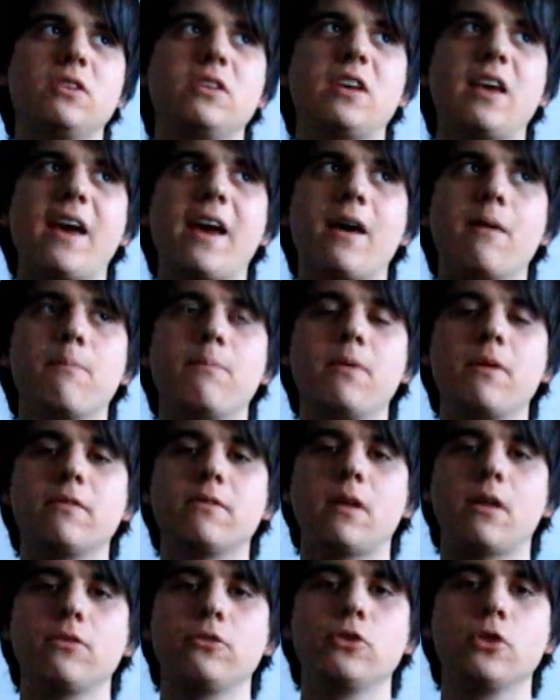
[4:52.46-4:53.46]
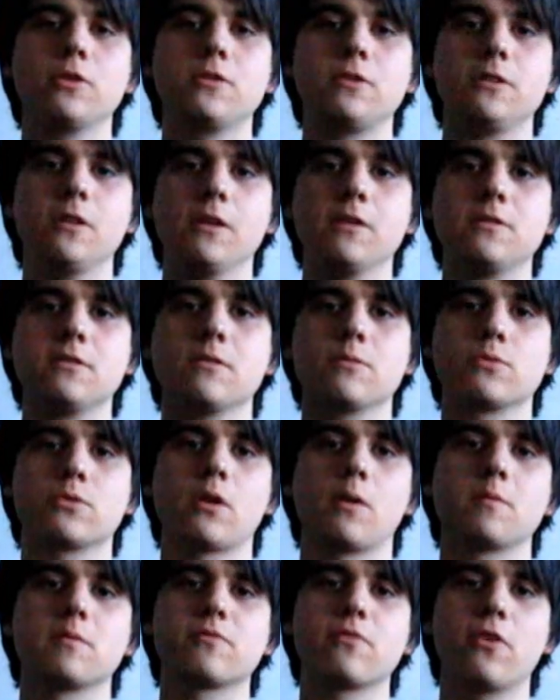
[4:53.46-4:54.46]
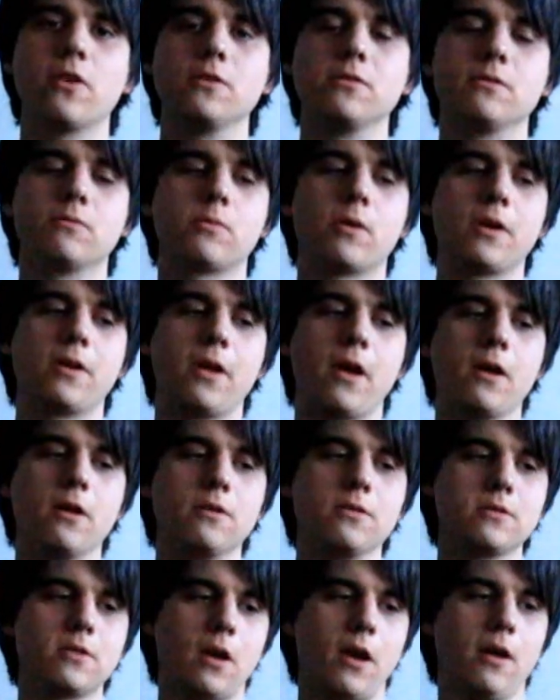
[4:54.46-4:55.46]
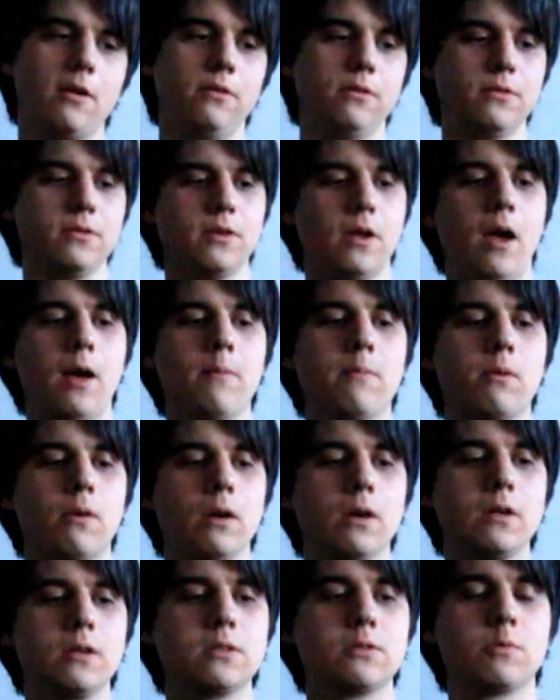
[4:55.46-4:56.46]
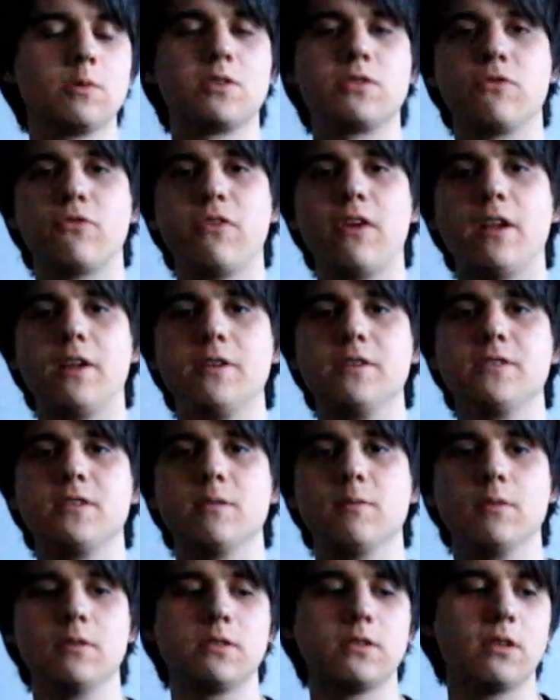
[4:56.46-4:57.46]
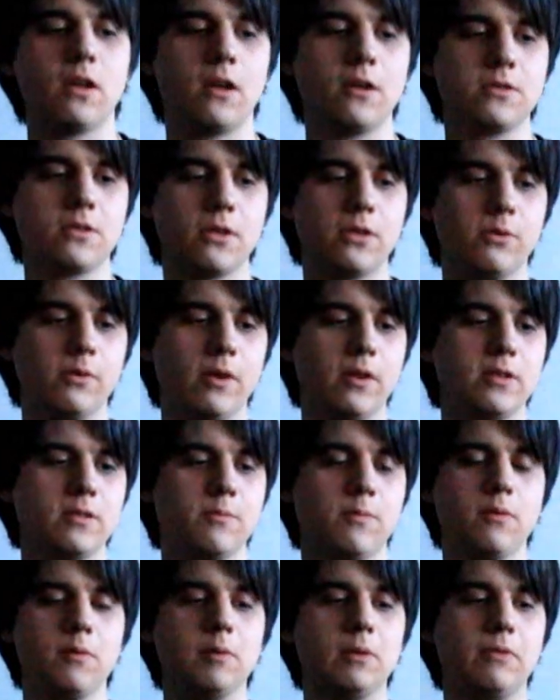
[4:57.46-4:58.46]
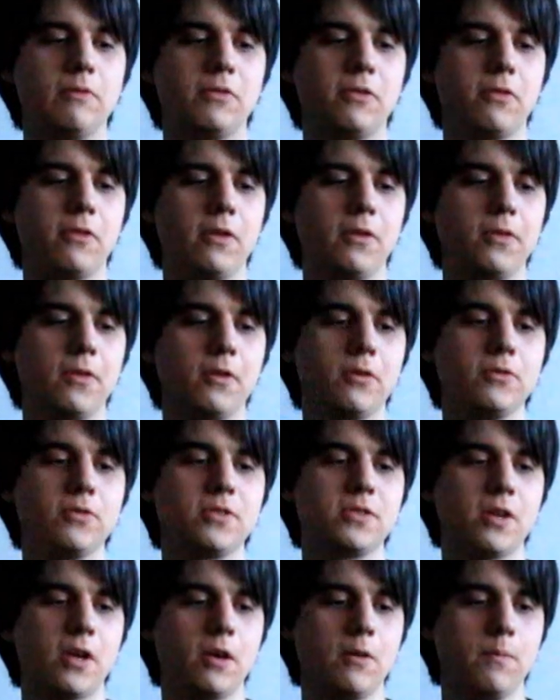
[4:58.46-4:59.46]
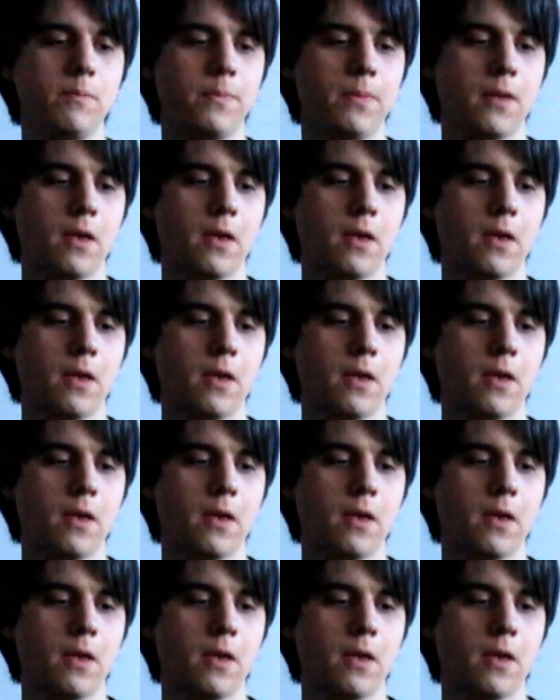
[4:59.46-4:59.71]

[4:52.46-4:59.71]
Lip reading: get a bit of that nuttiness sometimes find the red ales and amber ales, which are fairly similar styles otherwise. Some people even think they're the same.